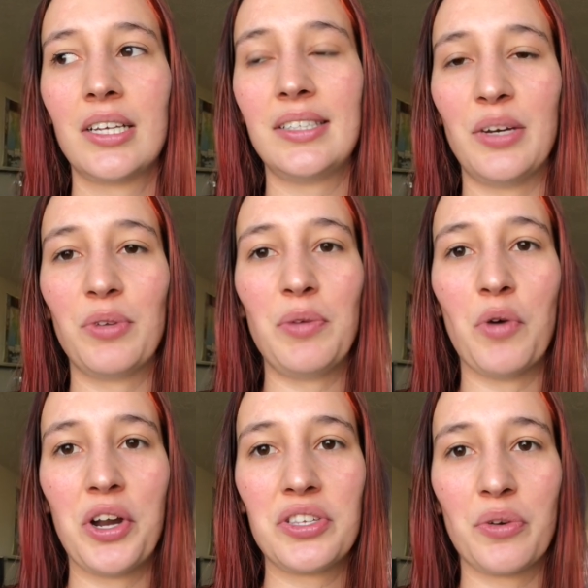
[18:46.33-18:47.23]
didn't really
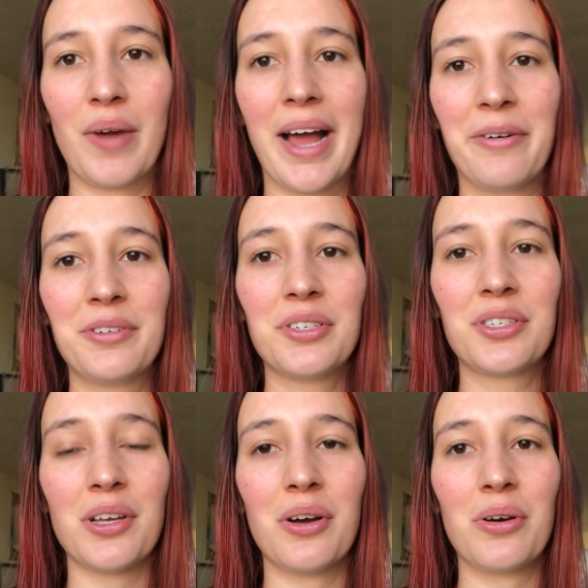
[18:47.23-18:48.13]
want us around.
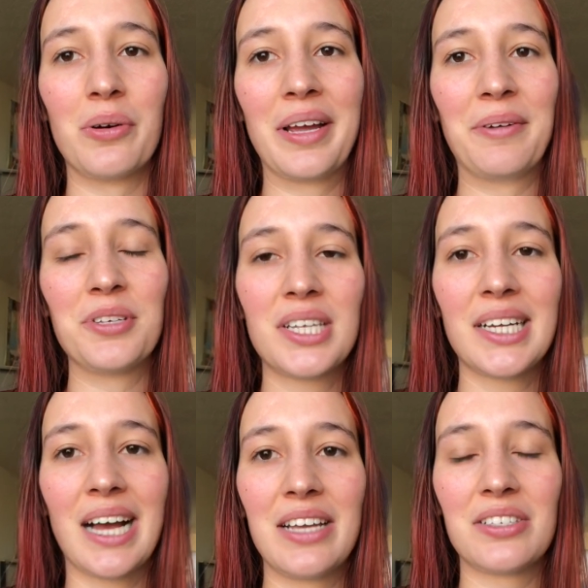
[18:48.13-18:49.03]
So it was,
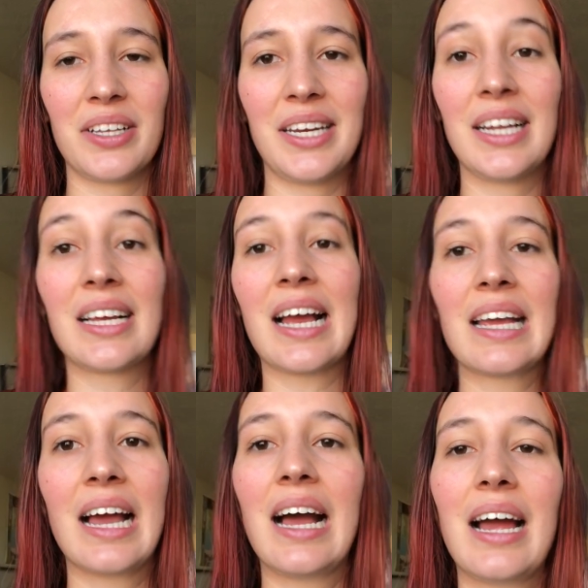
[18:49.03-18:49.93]
like, isolating.
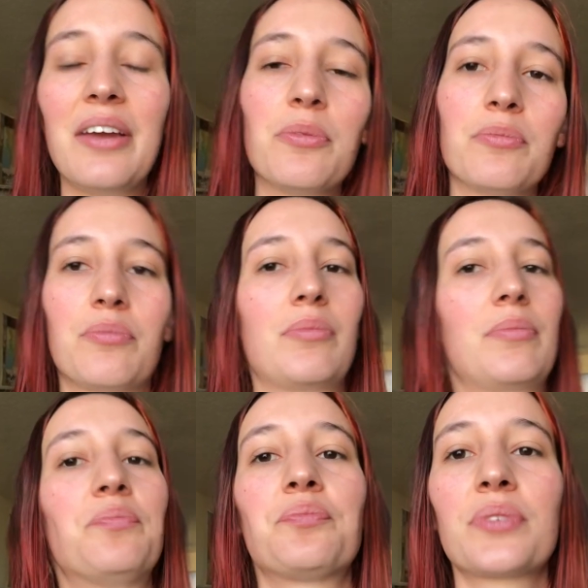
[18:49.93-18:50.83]
Like, I don't,
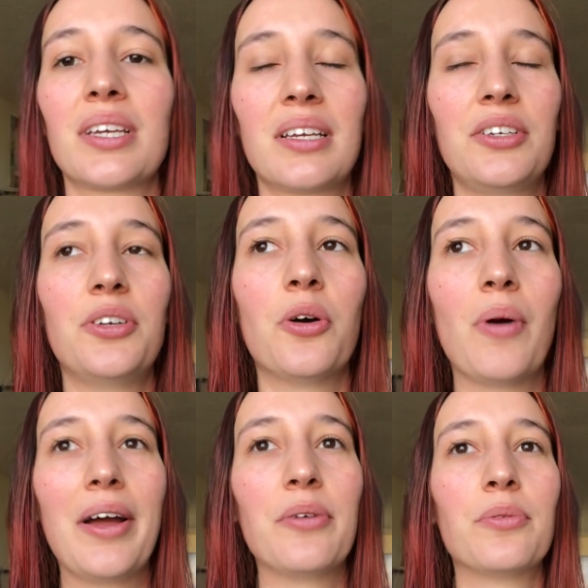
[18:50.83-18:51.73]
you
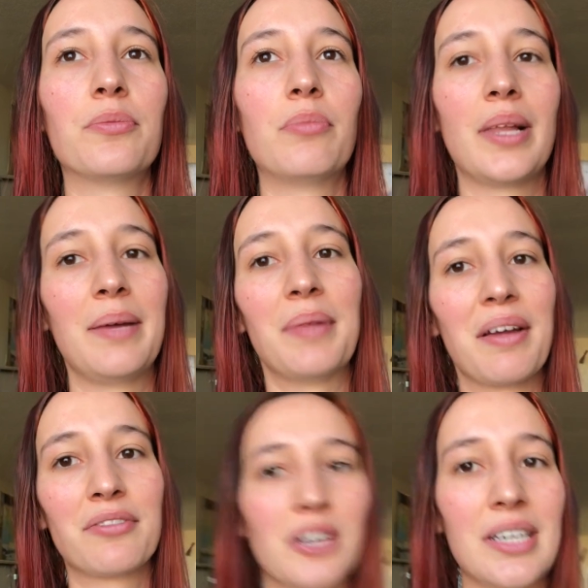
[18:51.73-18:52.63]
know, I don't blame
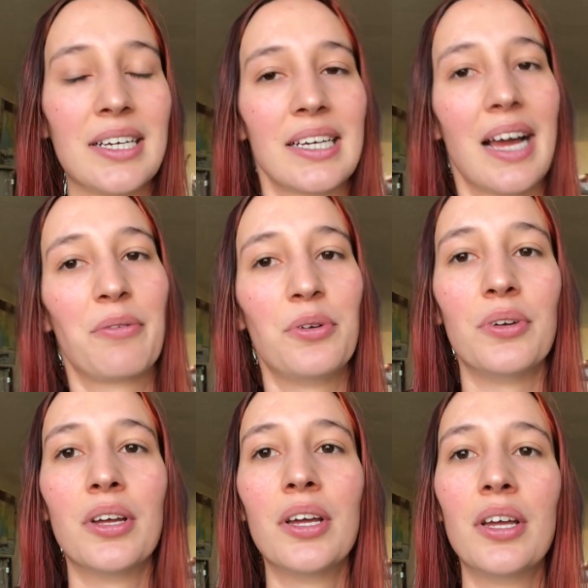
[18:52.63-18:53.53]
that friend. Like,
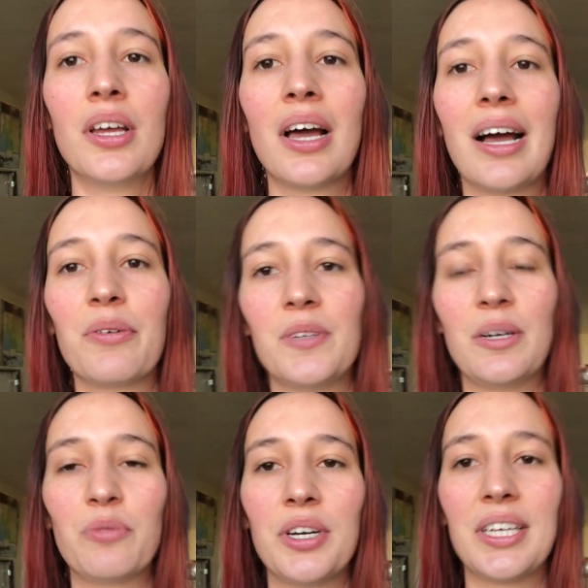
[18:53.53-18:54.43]
I
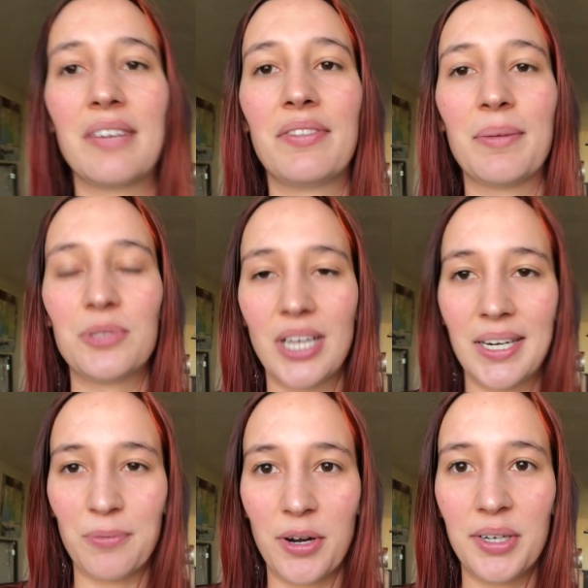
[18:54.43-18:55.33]
didn't want to give them to
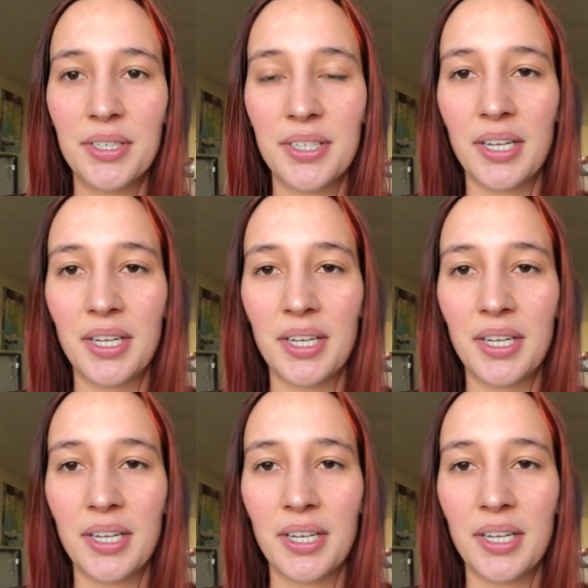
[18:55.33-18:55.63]
anyone.